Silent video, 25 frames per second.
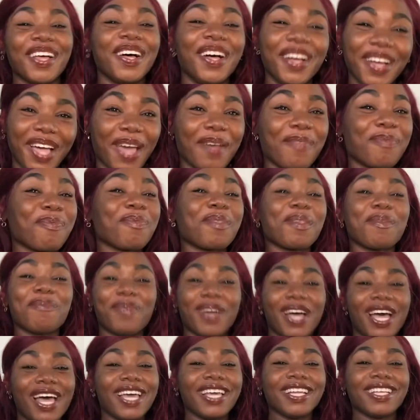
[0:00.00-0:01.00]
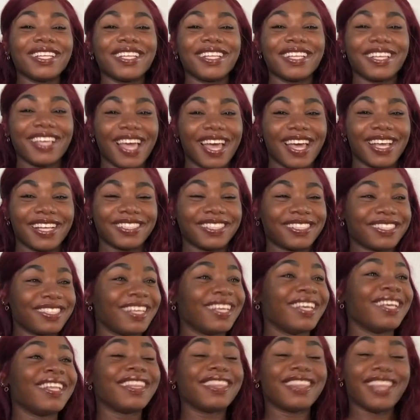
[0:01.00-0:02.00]
Okay. But yes,
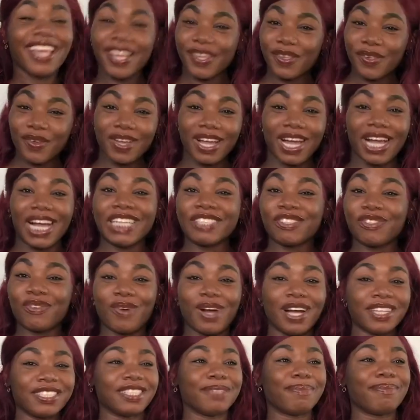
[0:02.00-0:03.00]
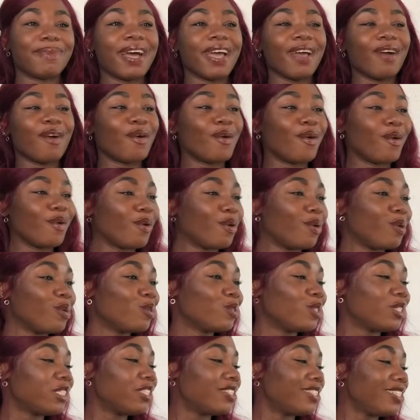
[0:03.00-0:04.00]
thank you guys for watching my
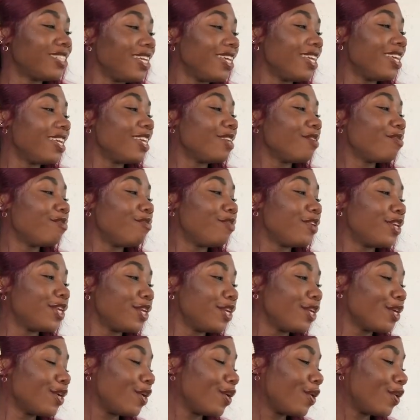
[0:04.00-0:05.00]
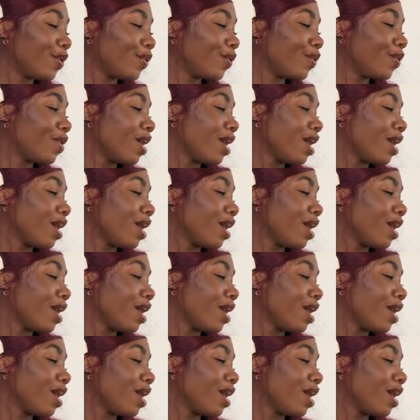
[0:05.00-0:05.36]
whole SheIn video.